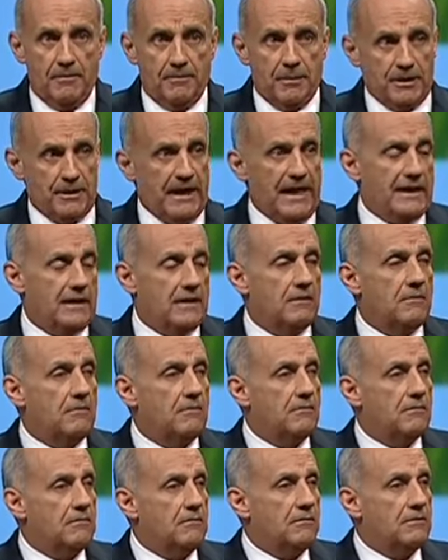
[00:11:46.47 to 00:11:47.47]
But
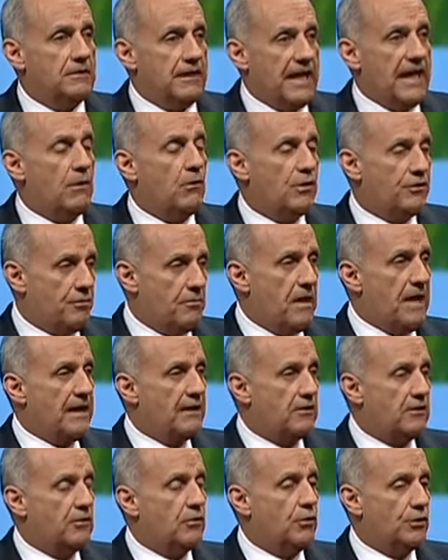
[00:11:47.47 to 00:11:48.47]
that day with
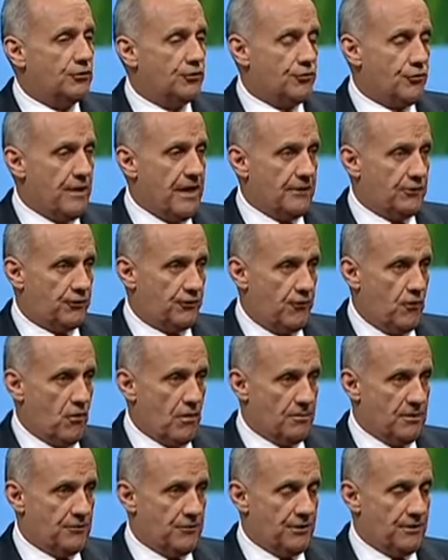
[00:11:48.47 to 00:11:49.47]
Michael was
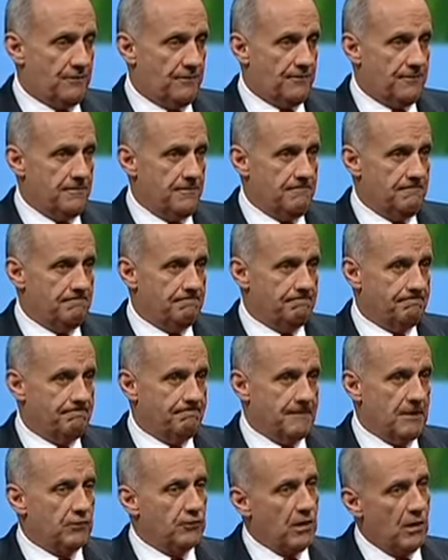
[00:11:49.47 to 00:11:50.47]
transformative.
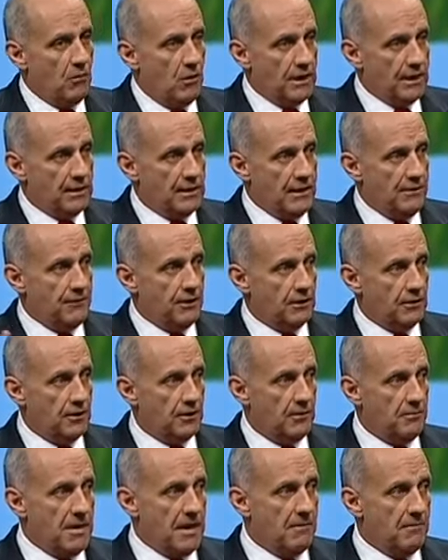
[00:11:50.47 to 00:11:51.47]
So I want to give you a
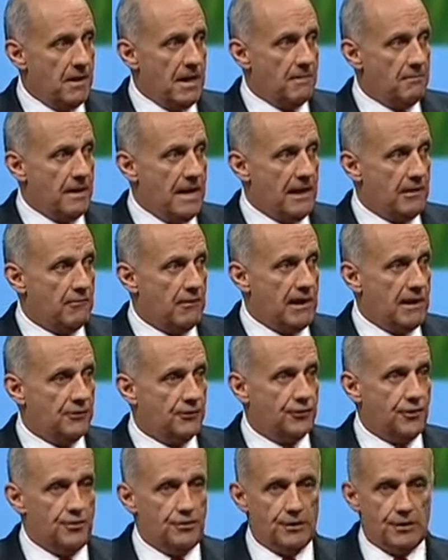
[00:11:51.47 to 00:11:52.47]
little about my background
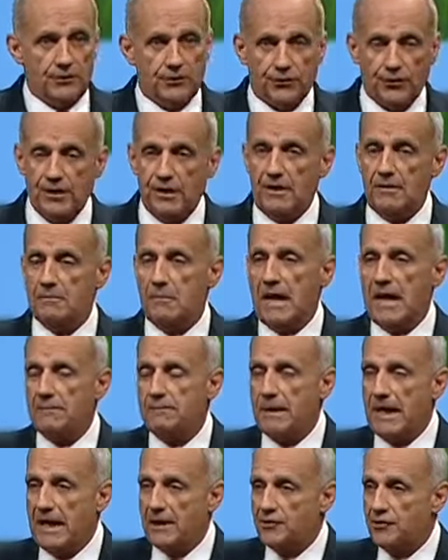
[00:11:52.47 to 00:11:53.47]
so you can see my
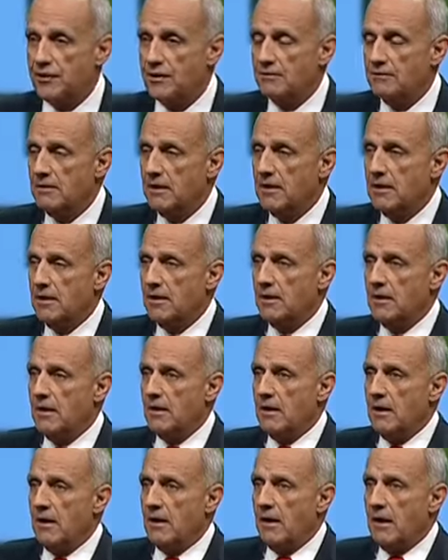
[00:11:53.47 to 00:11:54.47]
passion,
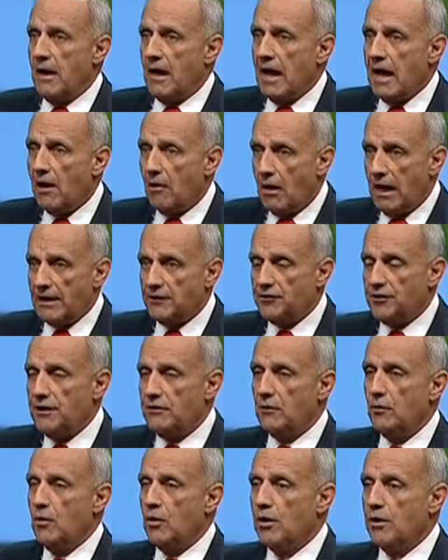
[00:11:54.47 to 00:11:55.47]
how I
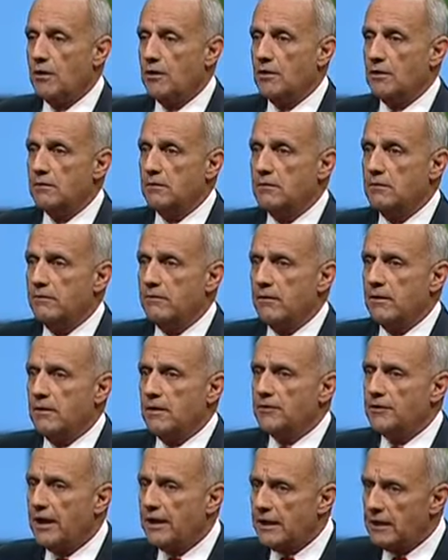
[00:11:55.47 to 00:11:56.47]
see the world,
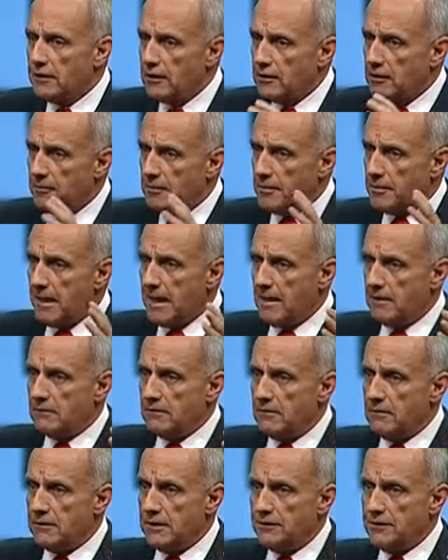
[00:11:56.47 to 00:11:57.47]
tell you a little bit
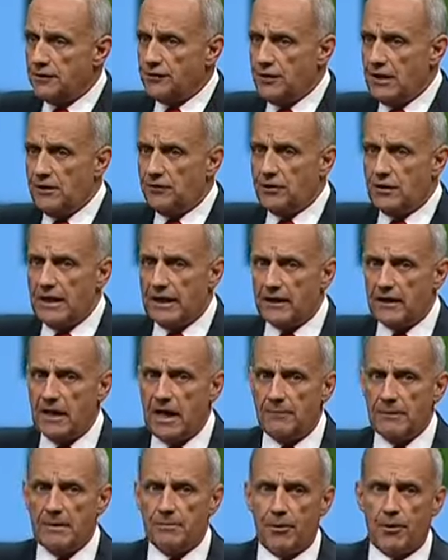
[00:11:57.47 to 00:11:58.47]
about the disease and
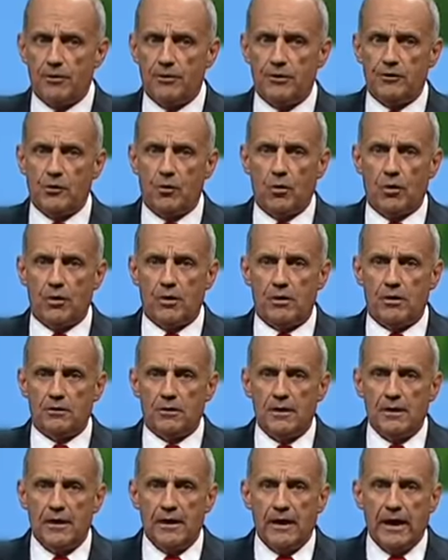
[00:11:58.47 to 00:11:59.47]
economic burden in the
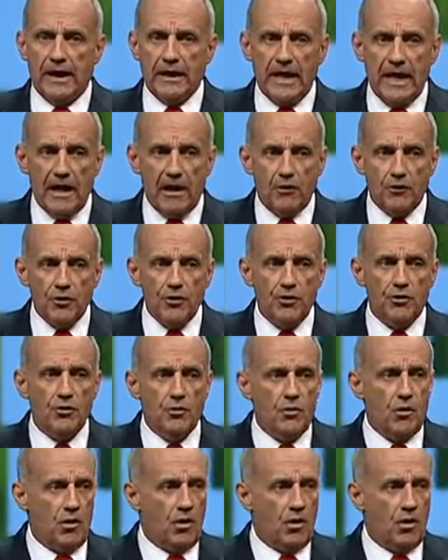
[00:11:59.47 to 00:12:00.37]
world, and how you